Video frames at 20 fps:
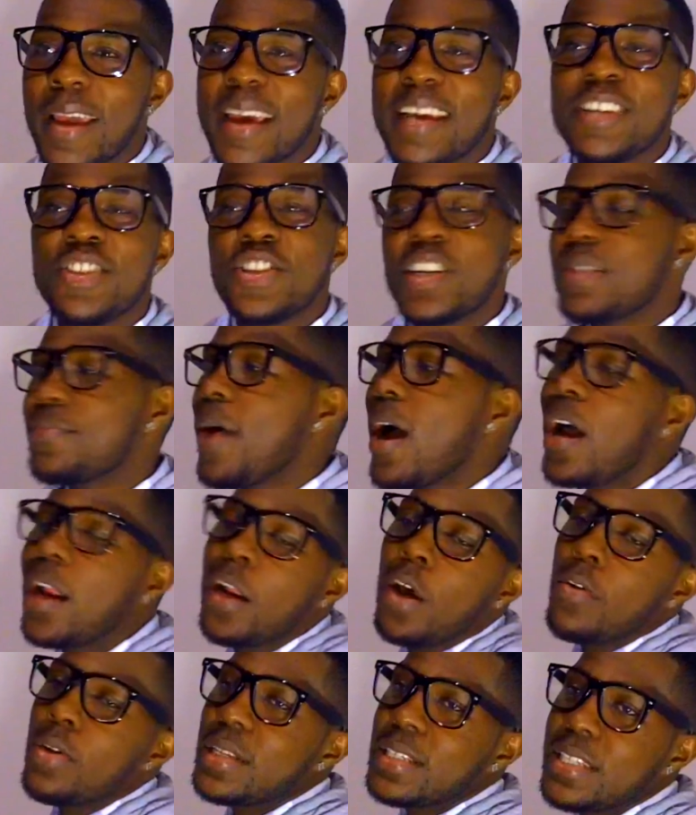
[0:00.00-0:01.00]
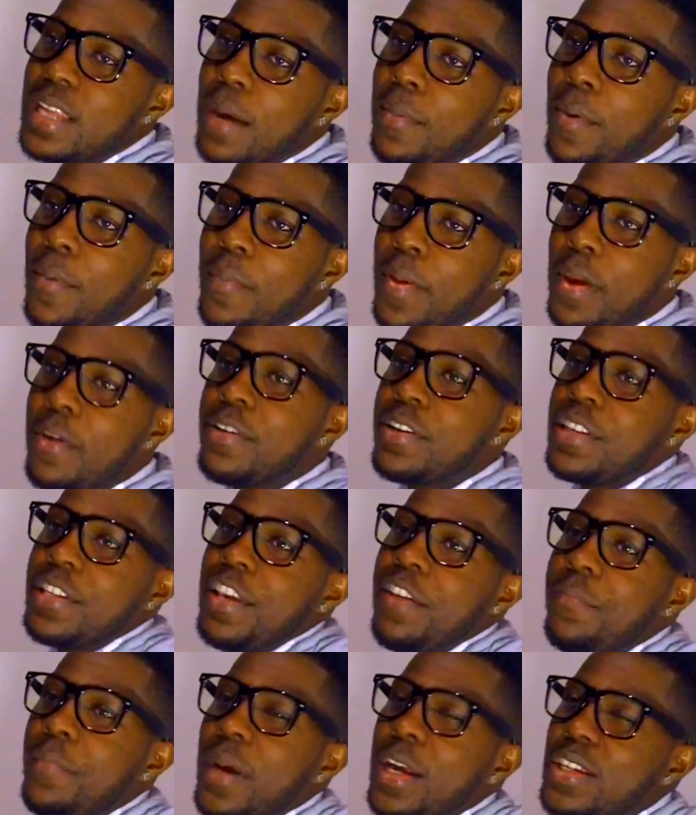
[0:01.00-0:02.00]
Like, it's just my allowance that my parents
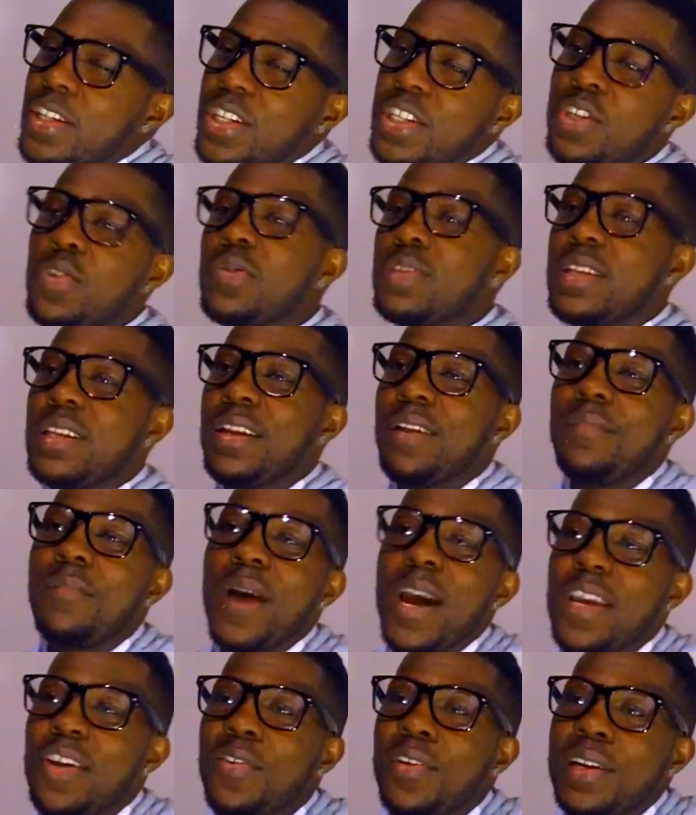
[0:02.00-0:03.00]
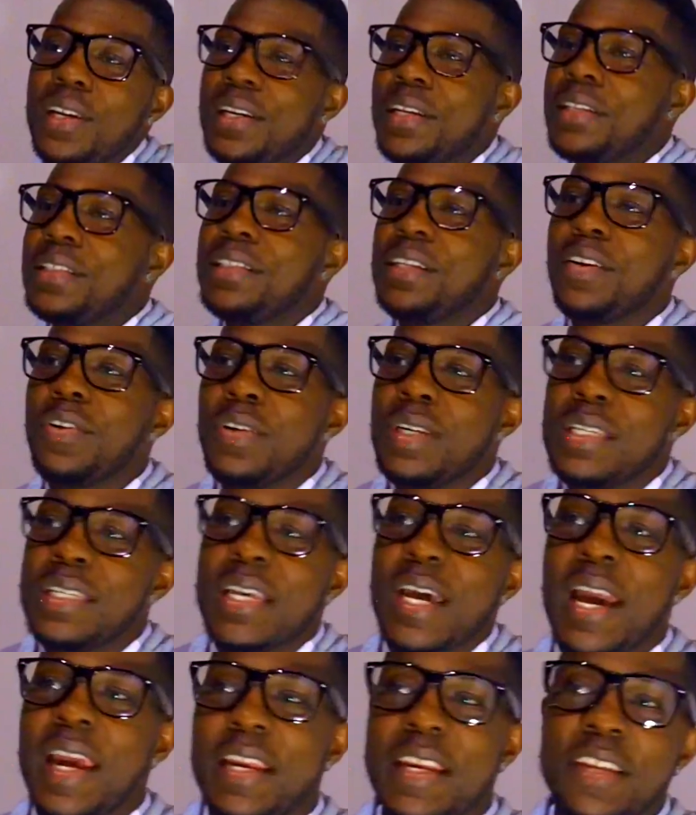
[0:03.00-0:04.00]
give me. I just use it and buy you a little thing on the
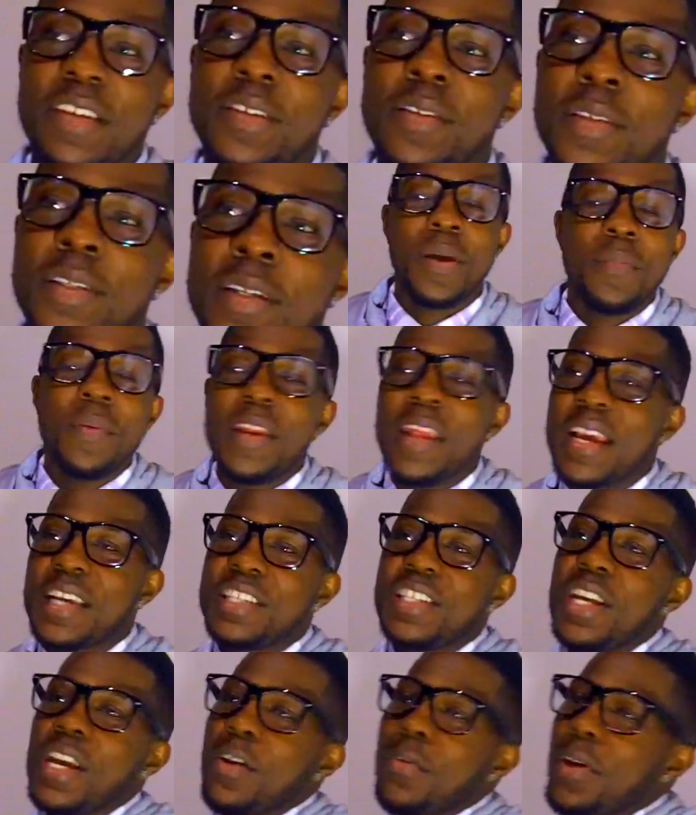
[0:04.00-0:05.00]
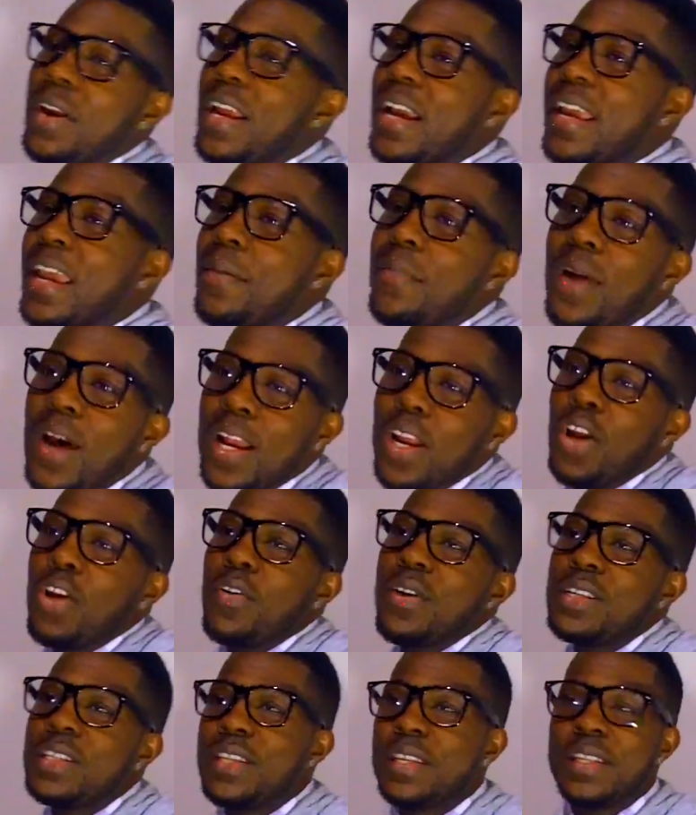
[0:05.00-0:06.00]
side, you know? Maybe next year when I get my
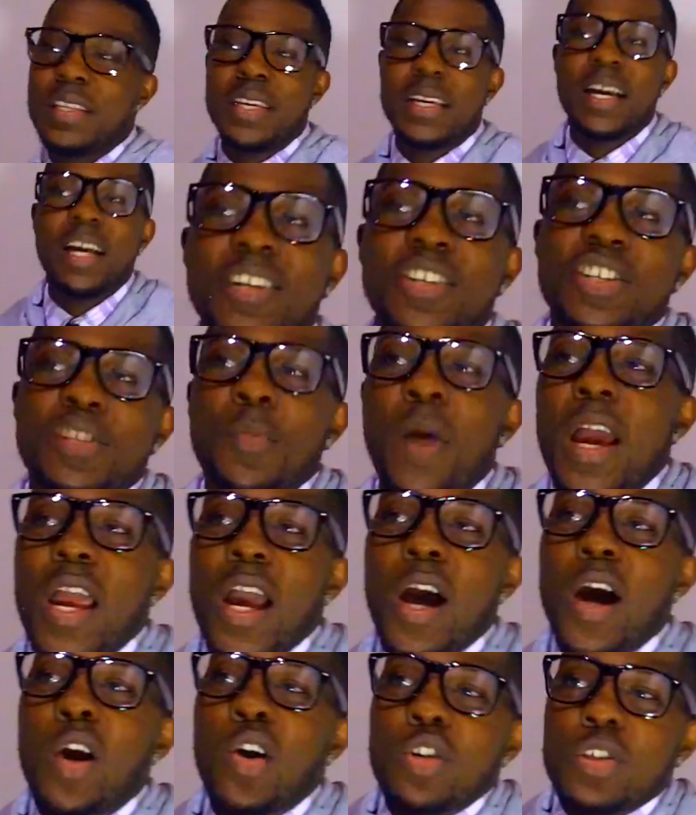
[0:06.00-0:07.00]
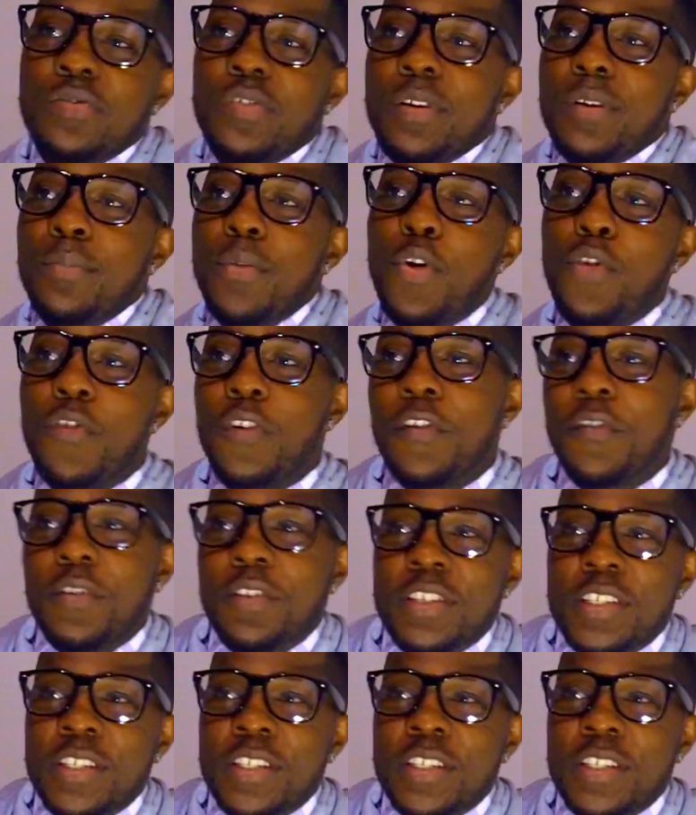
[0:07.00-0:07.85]
allowance and thing, I'll just buy a house for the both of